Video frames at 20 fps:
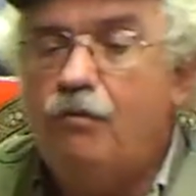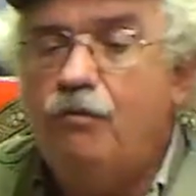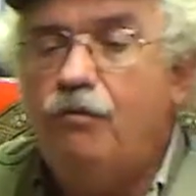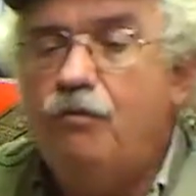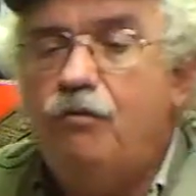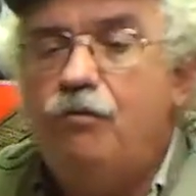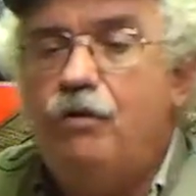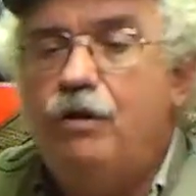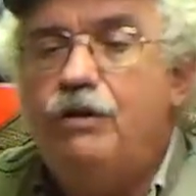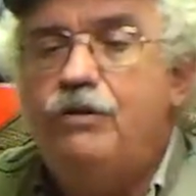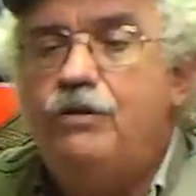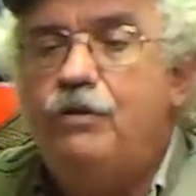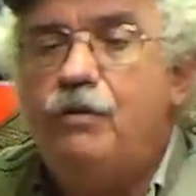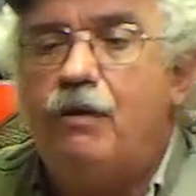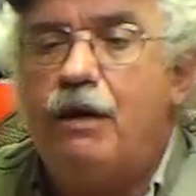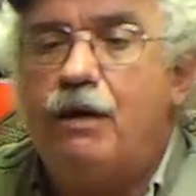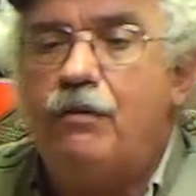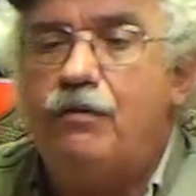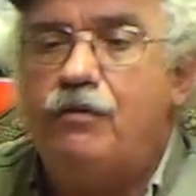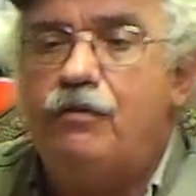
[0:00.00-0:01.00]
runs
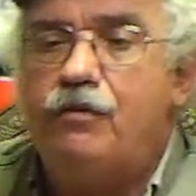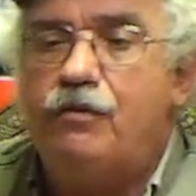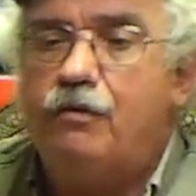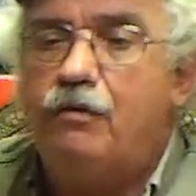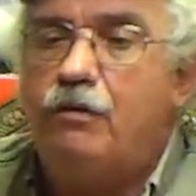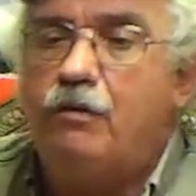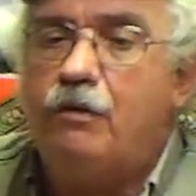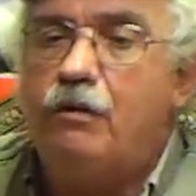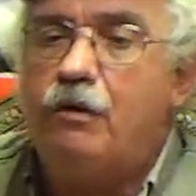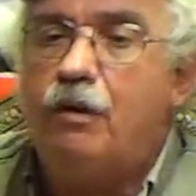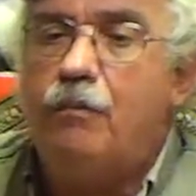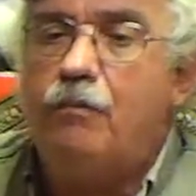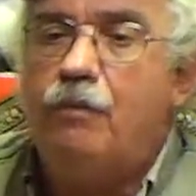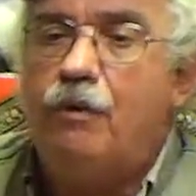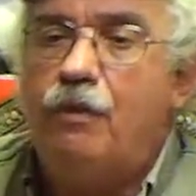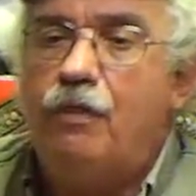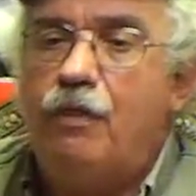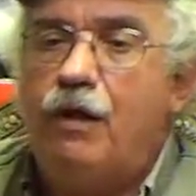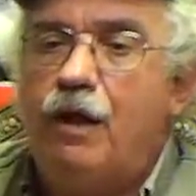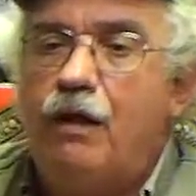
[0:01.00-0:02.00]
around a
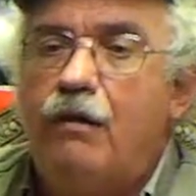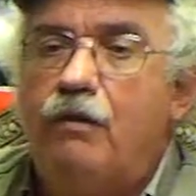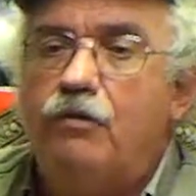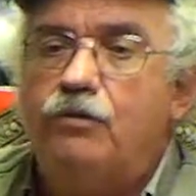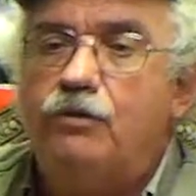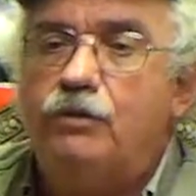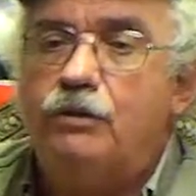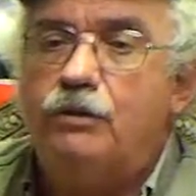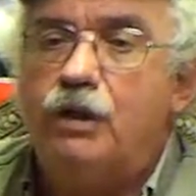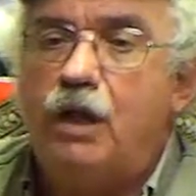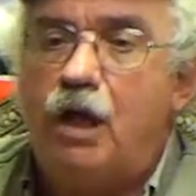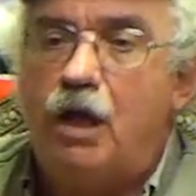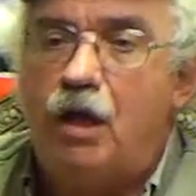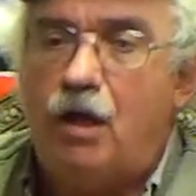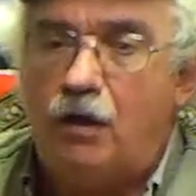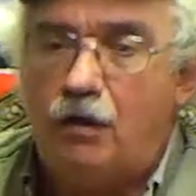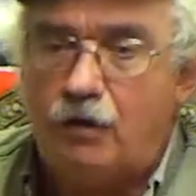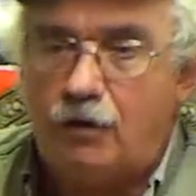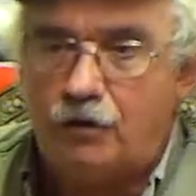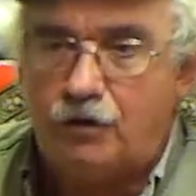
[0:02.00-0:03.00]
couple of
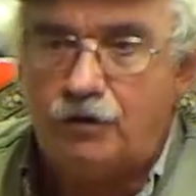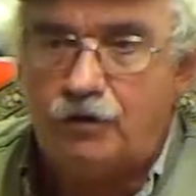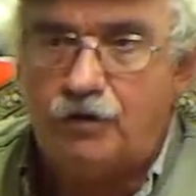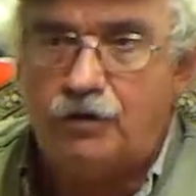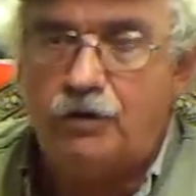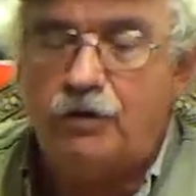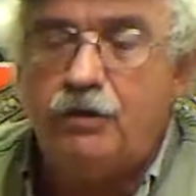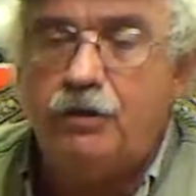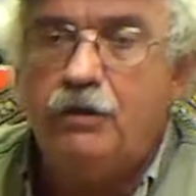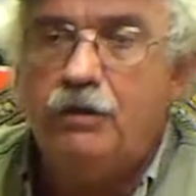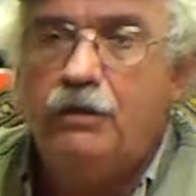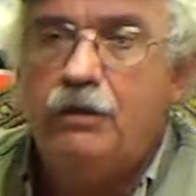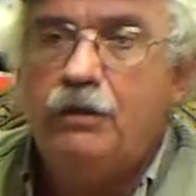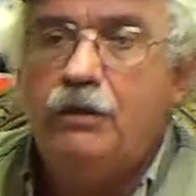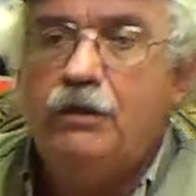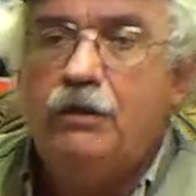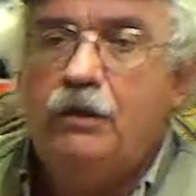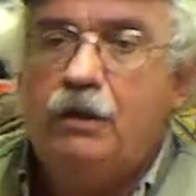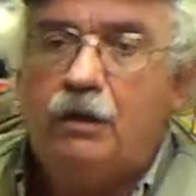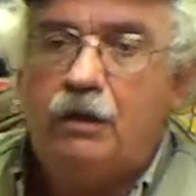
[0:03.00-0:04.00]

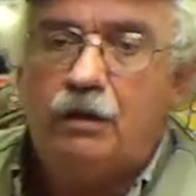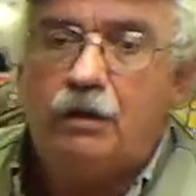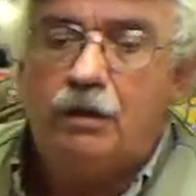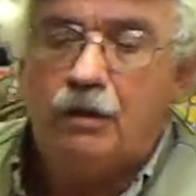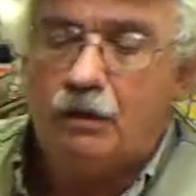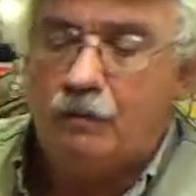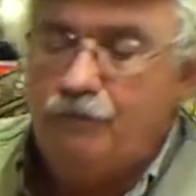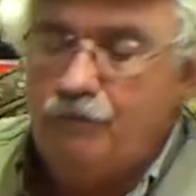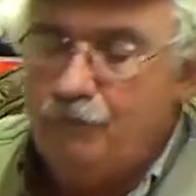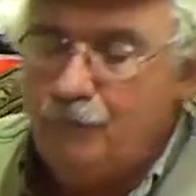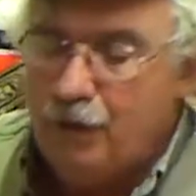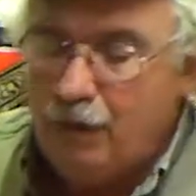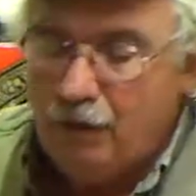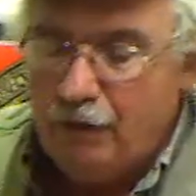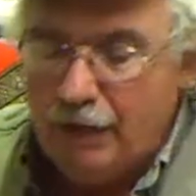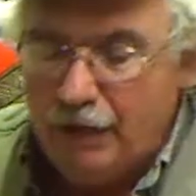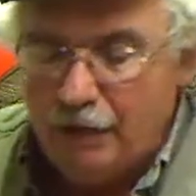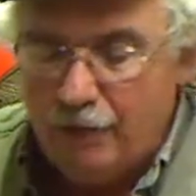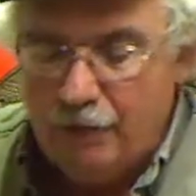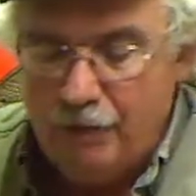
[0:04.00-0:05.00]
$1,000.
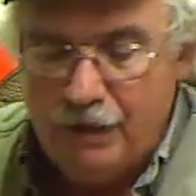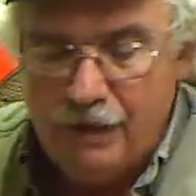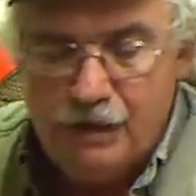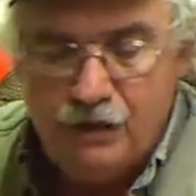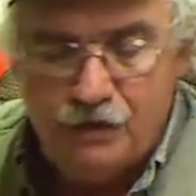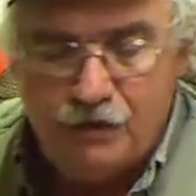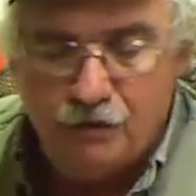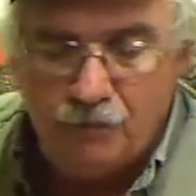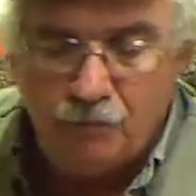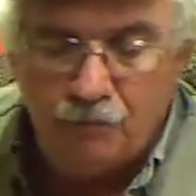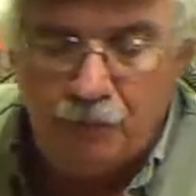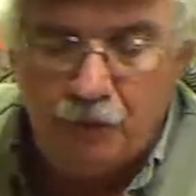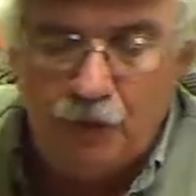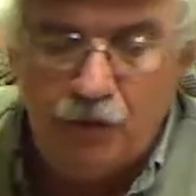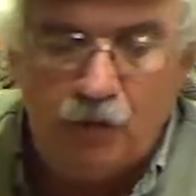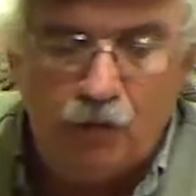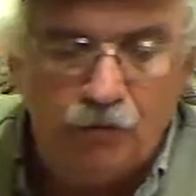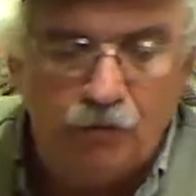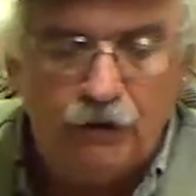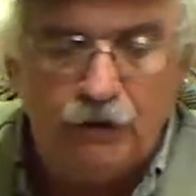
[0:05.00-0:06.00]
That means
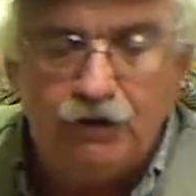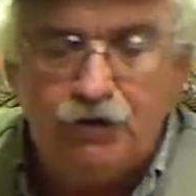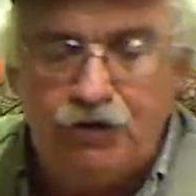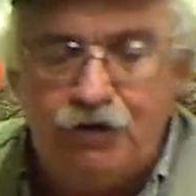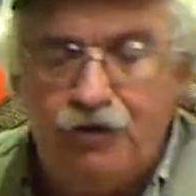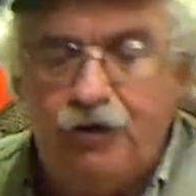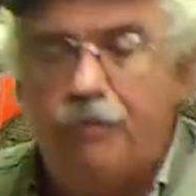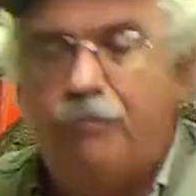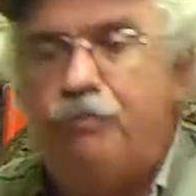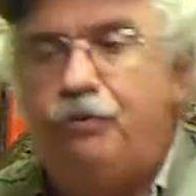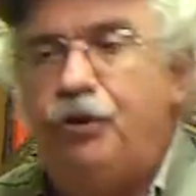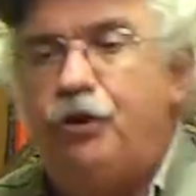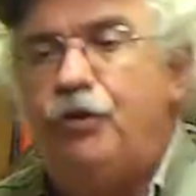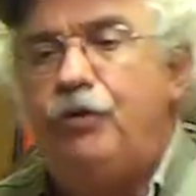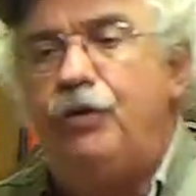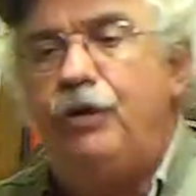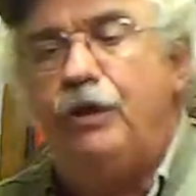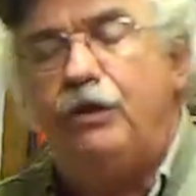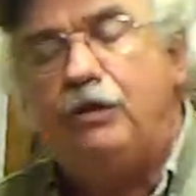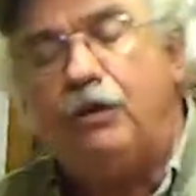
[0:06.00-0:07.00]
built and shipped to
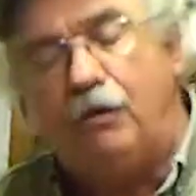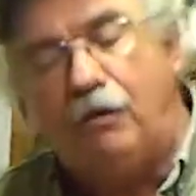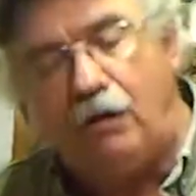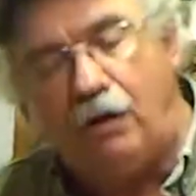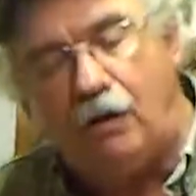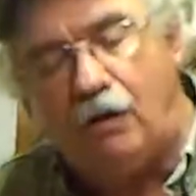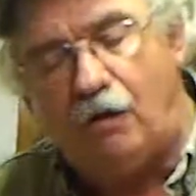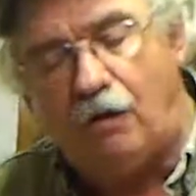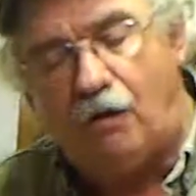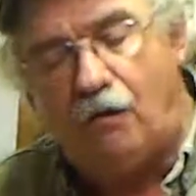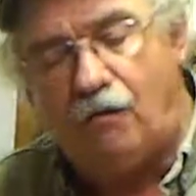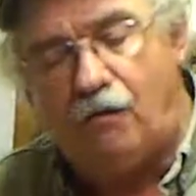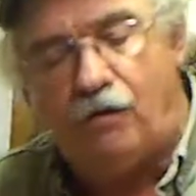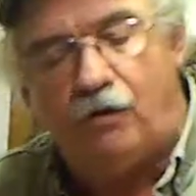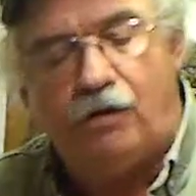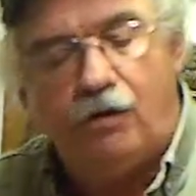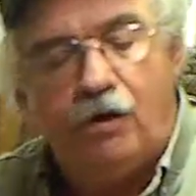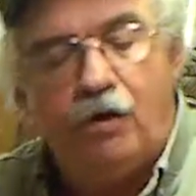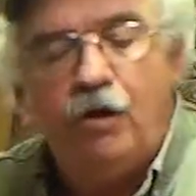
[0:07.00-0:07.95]
you is a little over